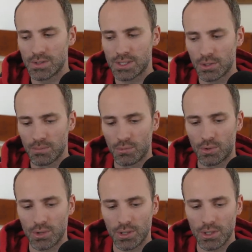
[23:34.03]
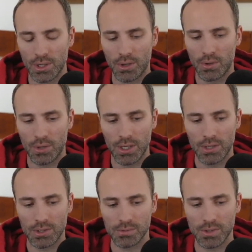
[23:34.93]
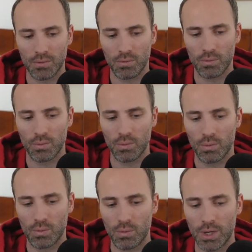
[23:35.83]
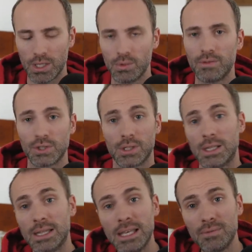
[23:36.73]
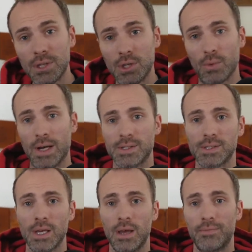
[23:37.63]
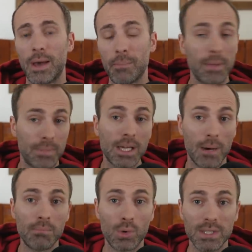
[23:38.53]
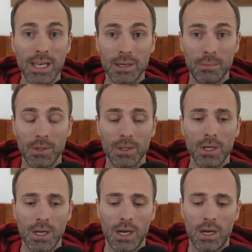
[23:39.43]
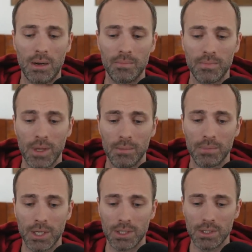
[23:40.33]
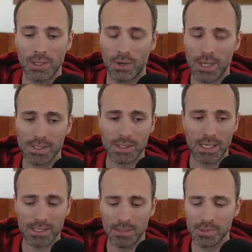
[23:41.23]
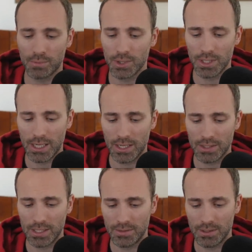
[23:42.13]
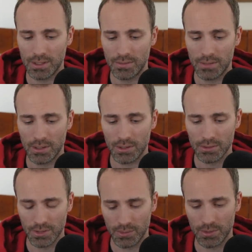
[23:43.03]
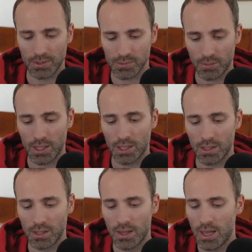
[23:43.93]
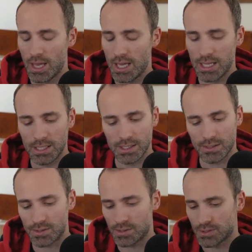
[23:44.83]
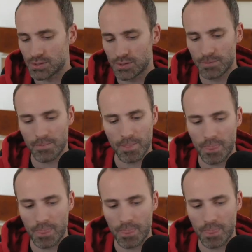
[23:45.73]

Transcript: considered more, you know, in terms of when I do eventually leave the U.S., that might become more tenable. Um, but you know, as as Amos pointed out in in the article they wrote as well, it is